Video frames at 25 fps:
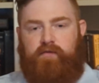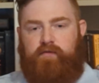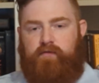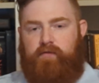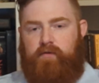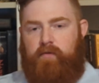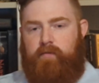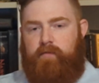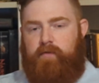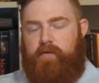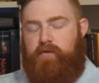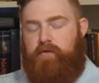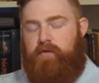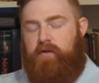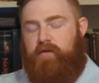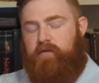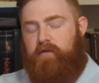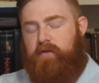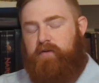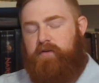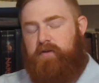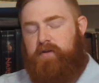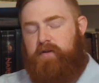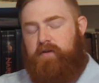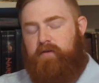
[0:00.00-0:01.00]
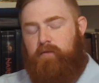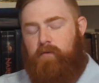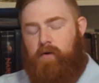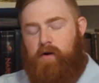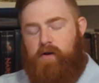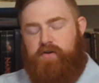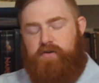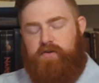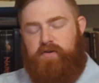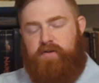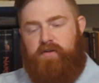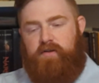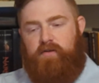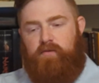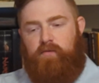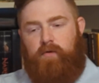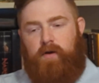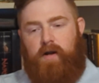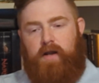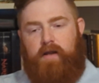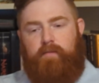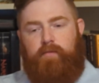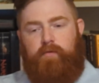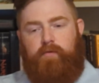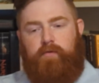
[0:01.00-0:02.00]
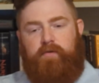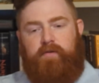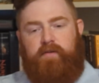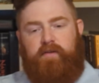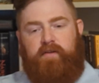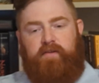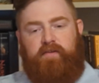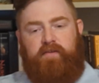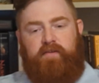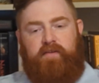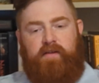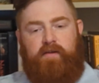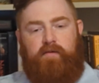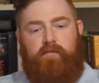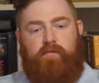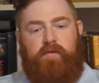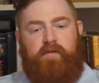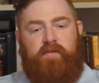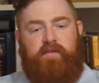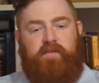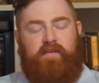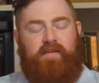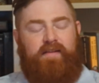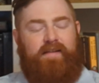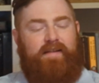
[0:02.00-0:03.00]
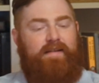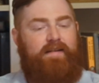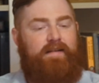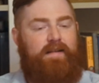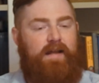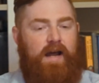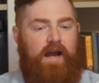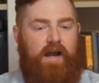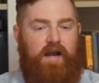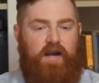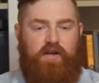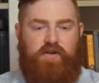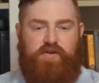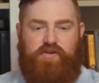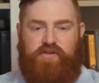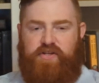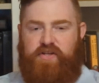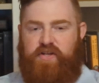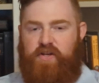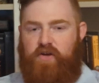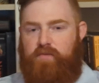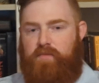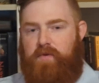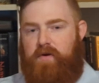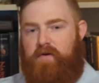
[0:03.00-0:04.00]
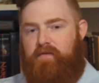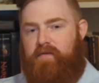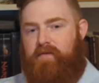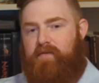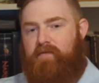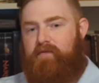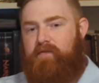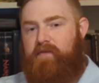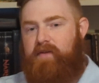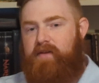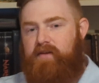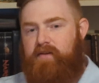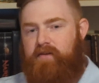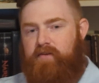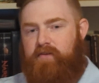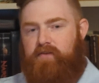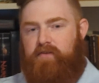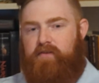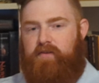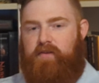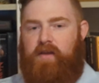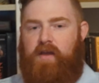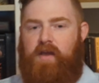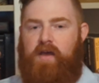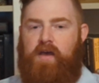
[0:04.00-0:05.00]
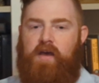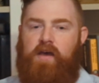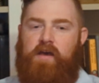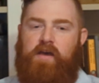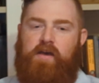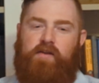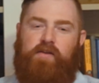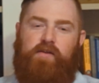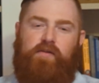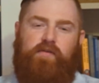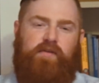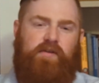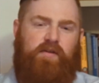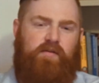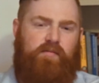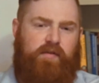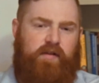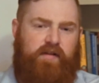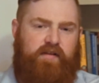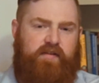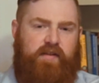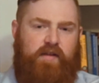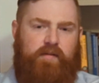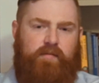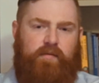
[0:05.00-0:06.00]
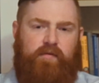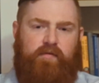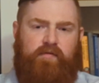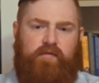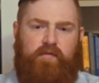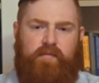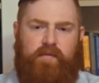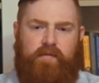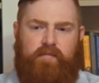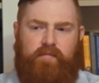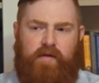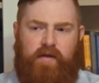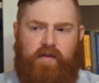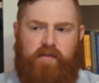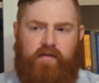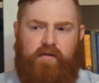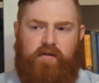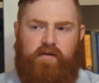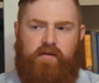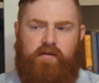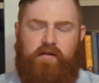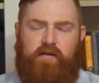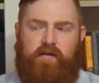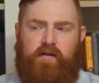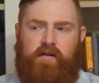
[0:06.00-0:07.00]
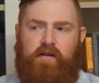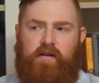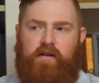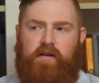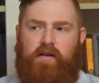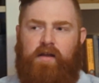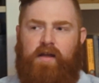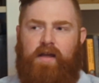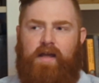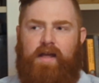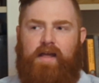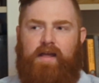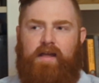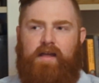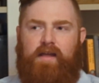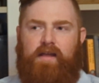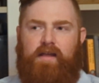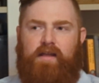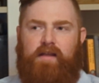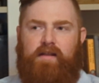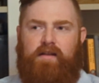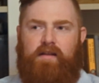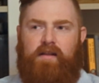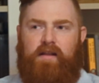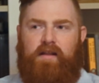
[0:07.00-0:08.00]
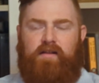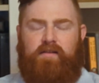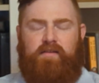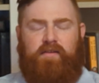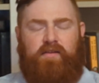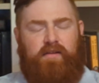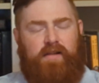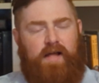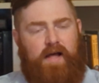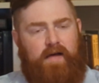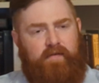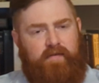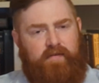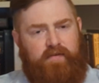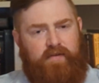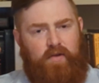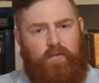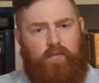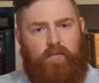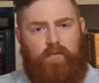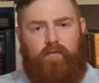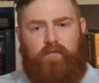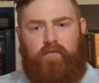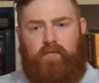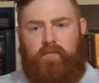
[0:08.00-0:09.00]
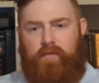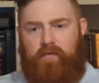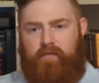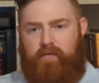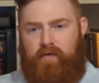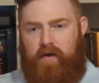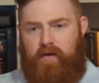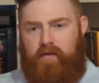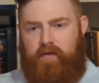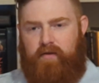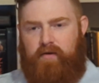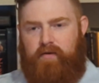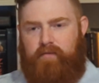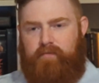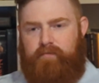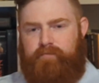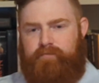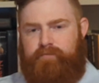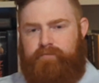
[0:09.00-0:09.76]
from the University of Washington were able to sequence the entire genome of a fetus using a blood sample from the mother and a saliva sample from a father.